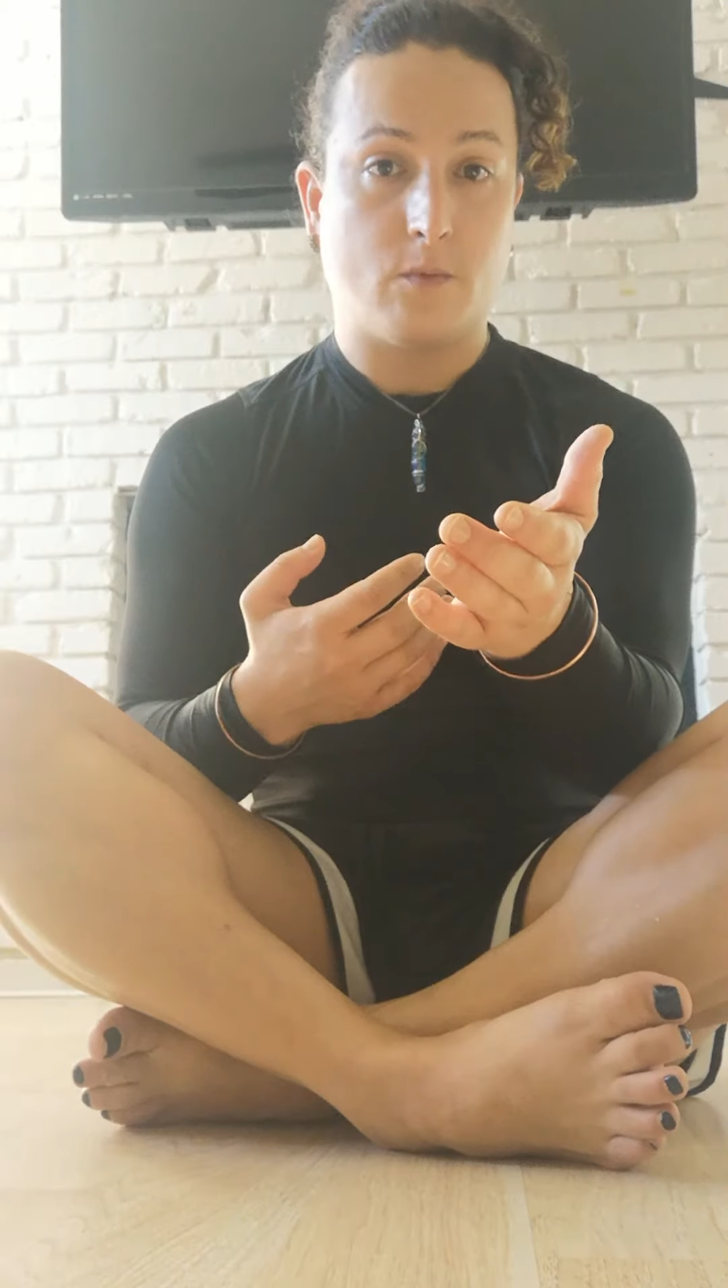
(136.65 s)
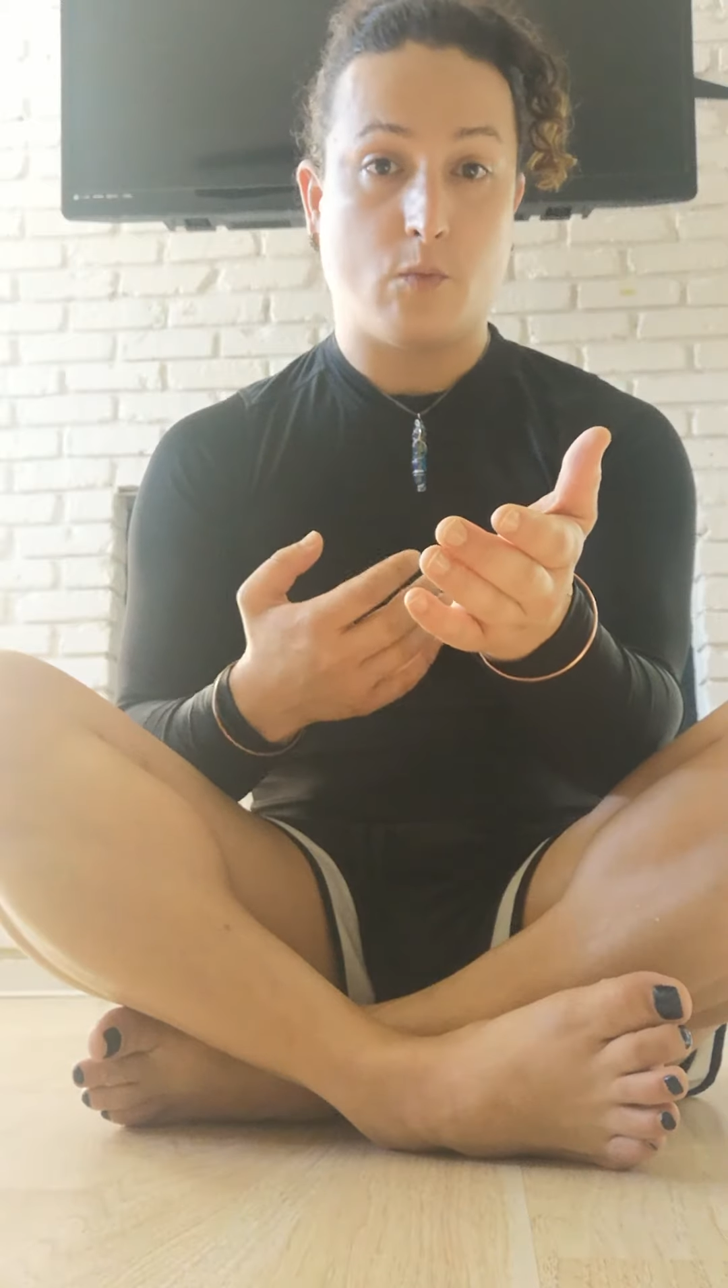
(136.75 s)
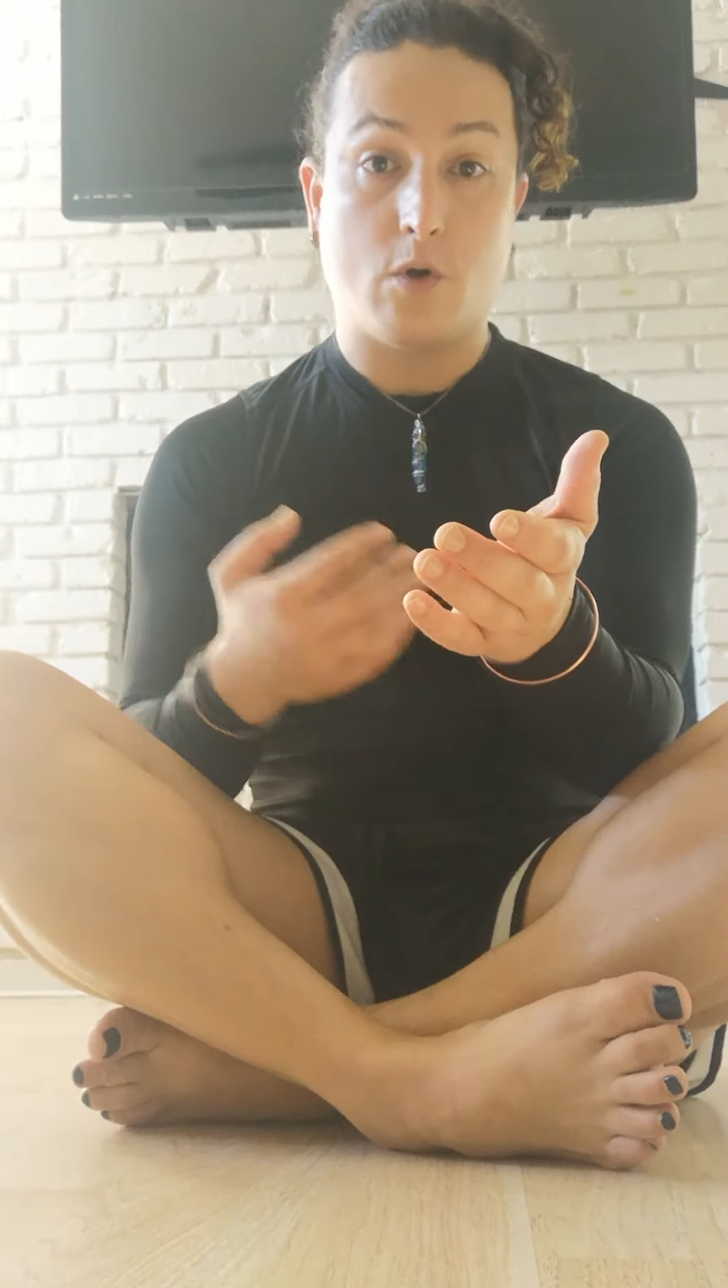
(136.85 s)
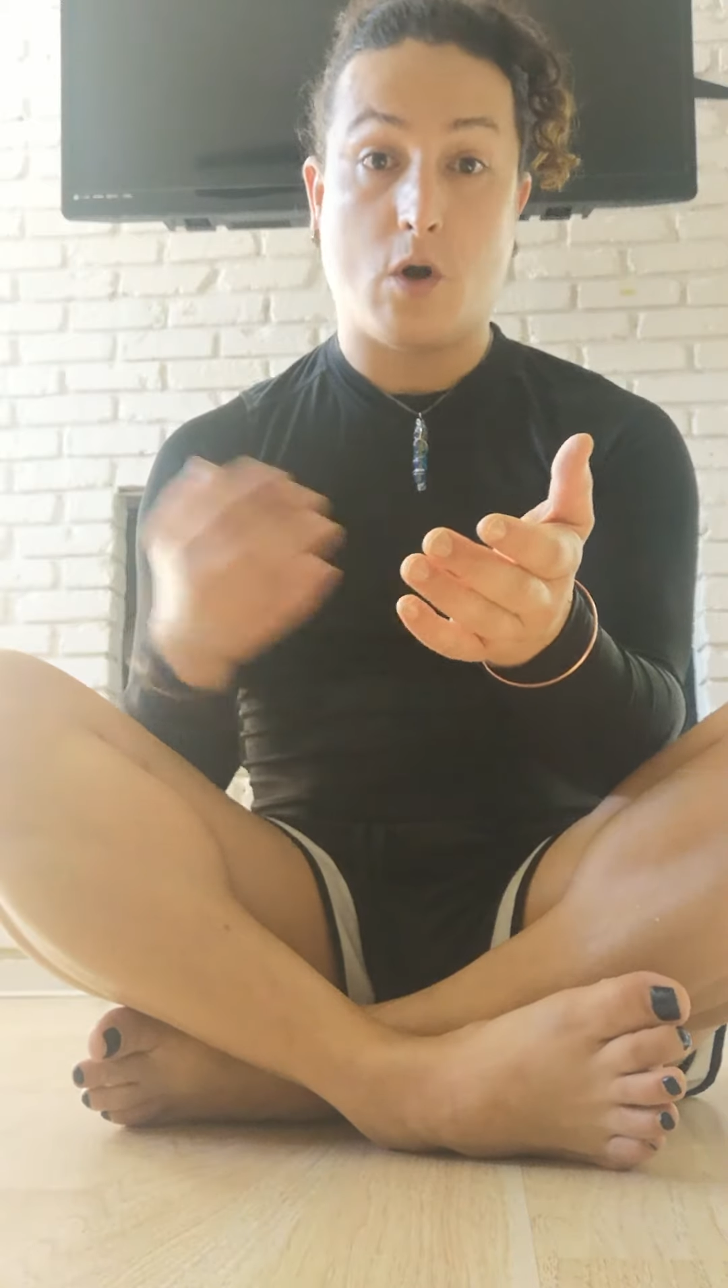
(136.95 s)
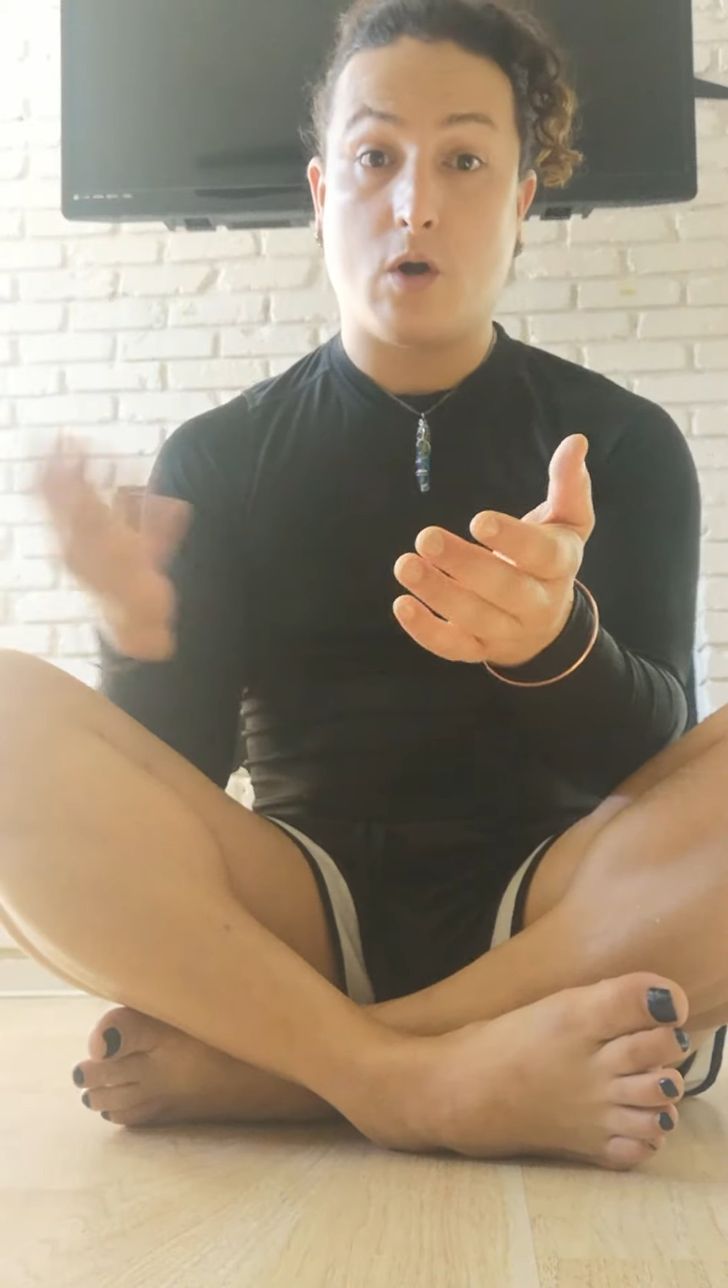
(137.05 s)

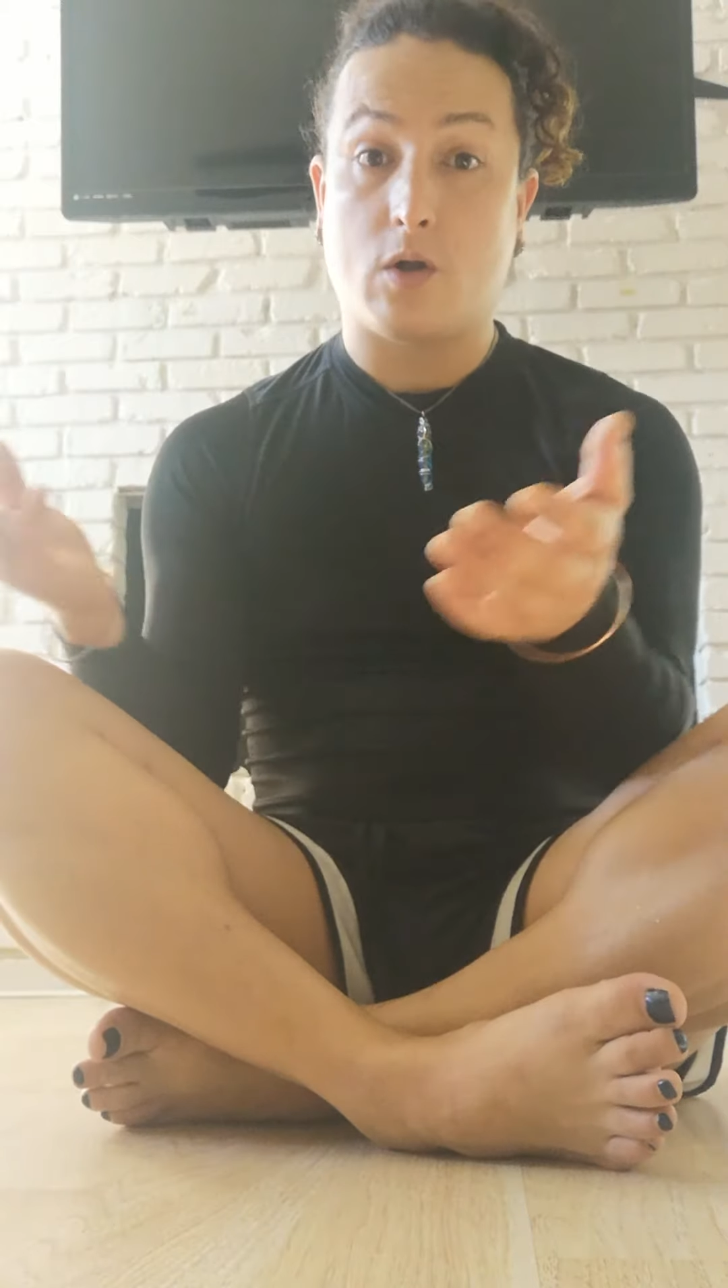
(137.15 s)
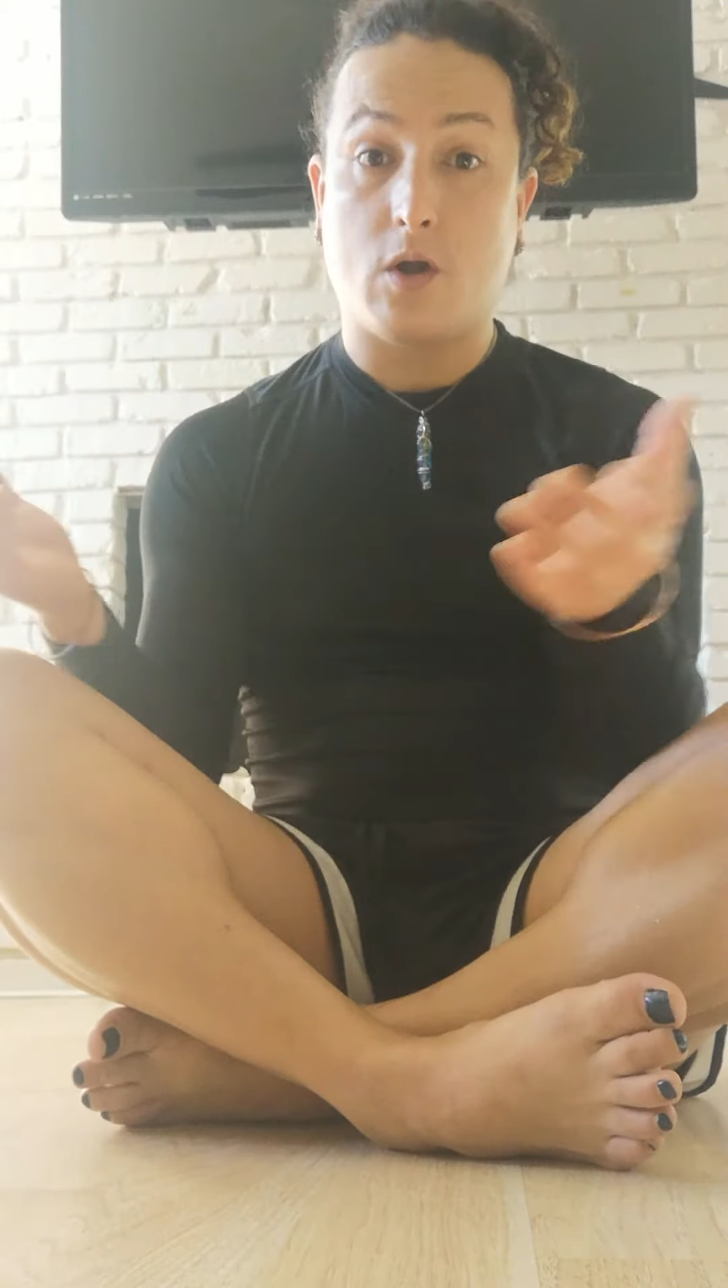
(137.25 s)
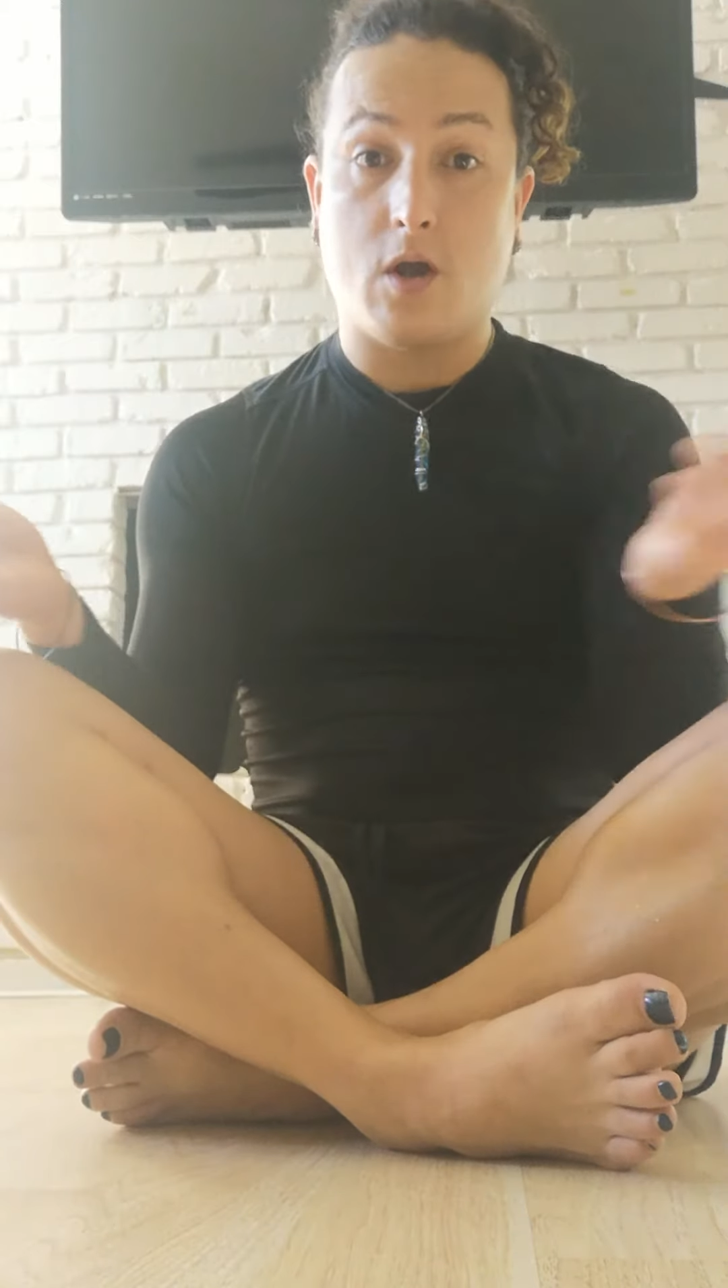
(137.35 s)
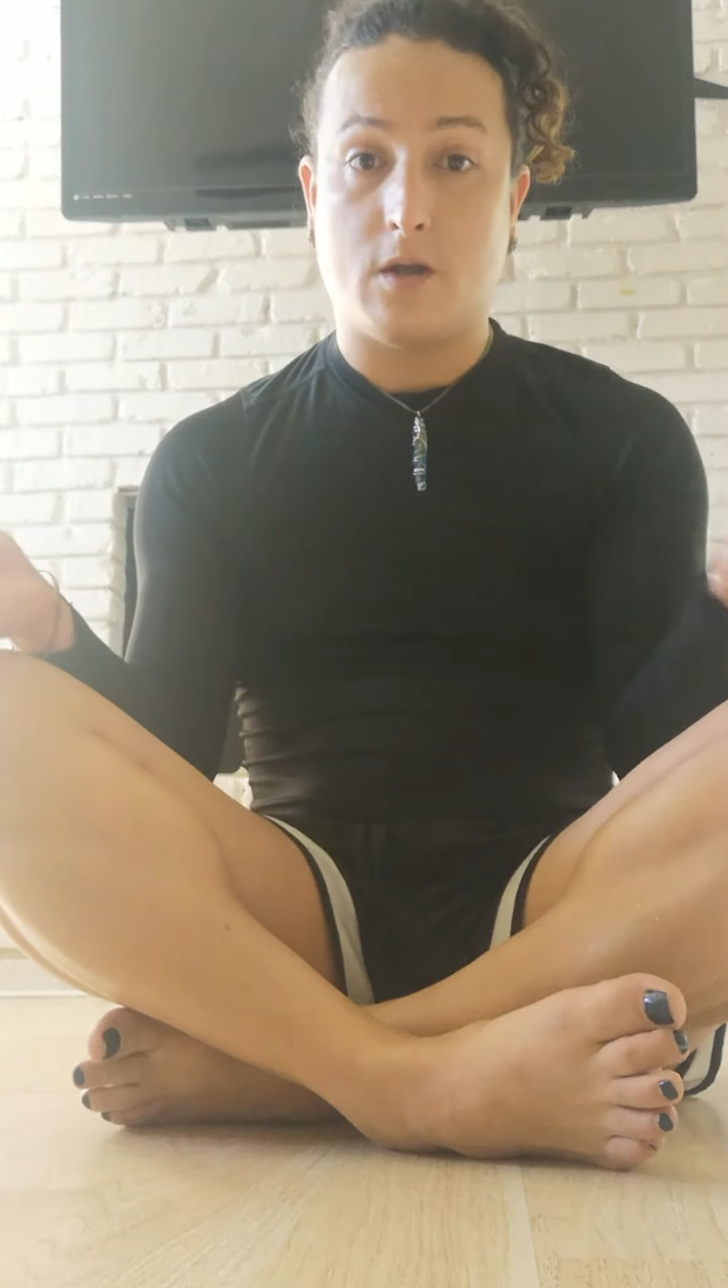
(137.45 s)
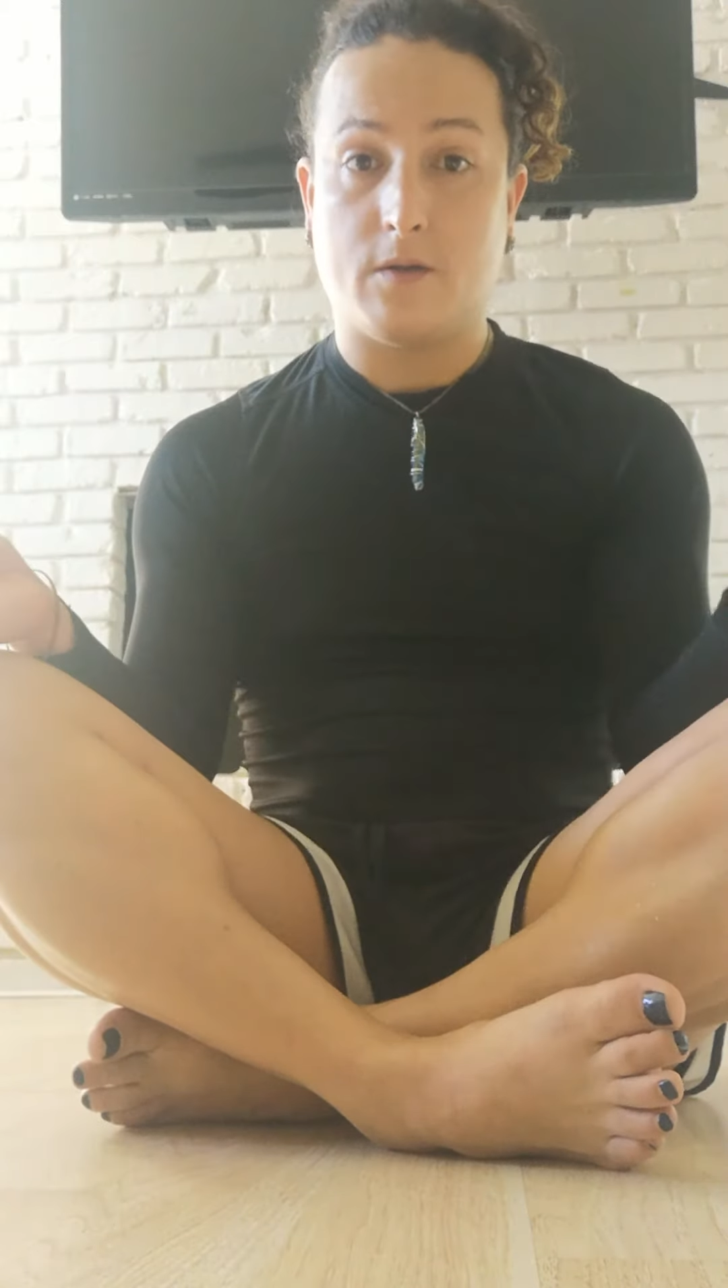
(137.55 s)
We're all
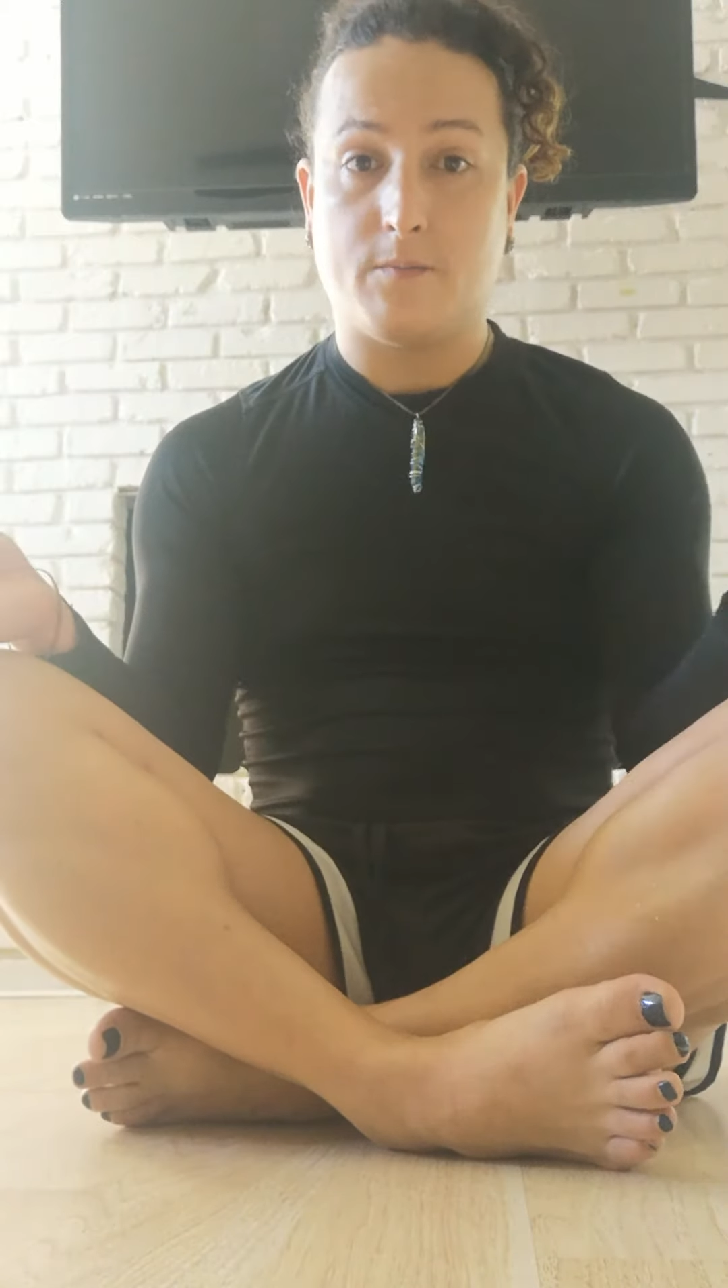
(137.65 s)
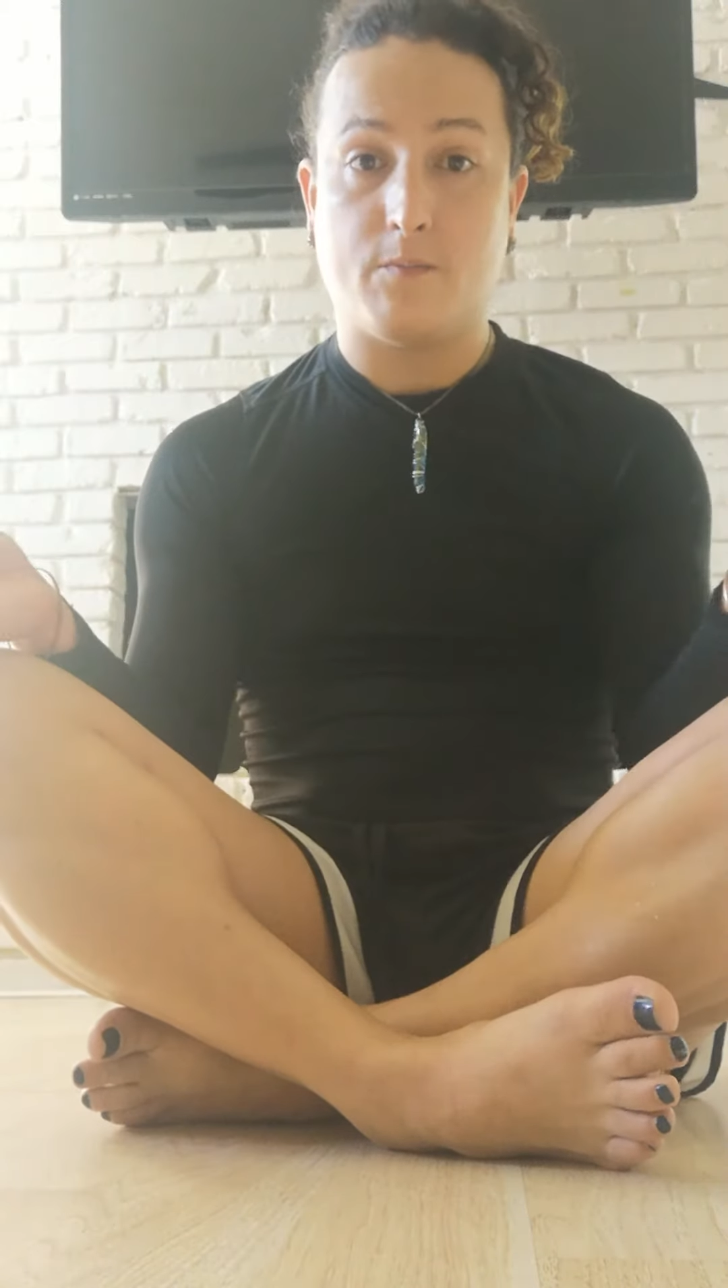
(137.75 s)
God.